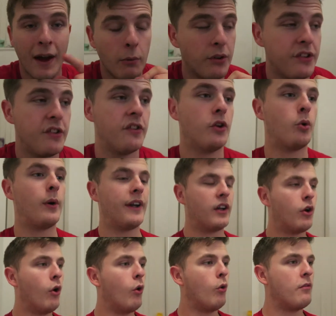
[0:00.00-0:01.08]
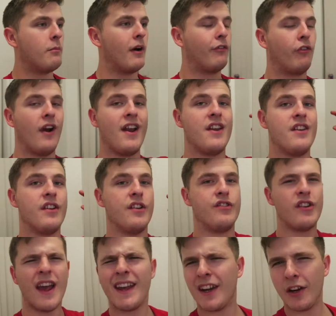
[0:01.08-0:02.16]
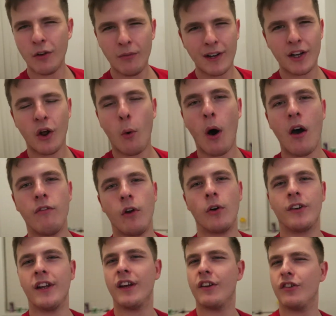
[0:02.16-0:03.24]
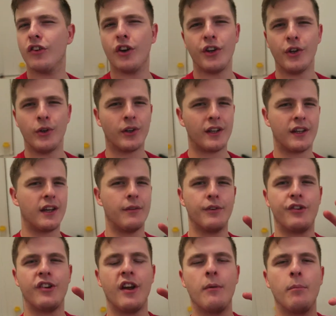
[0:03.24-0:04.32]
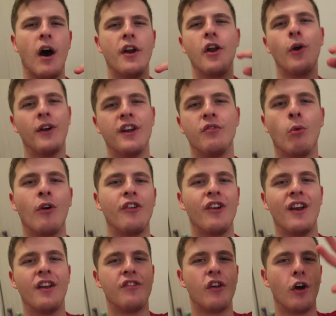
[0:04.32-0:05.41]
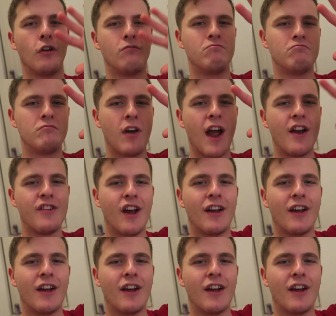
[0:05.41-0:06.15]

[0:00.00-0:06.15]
That was just a quick call with my friend Jake. I don't really know why I vlogged it because none of you give a shit, but I know he's watching it, so hey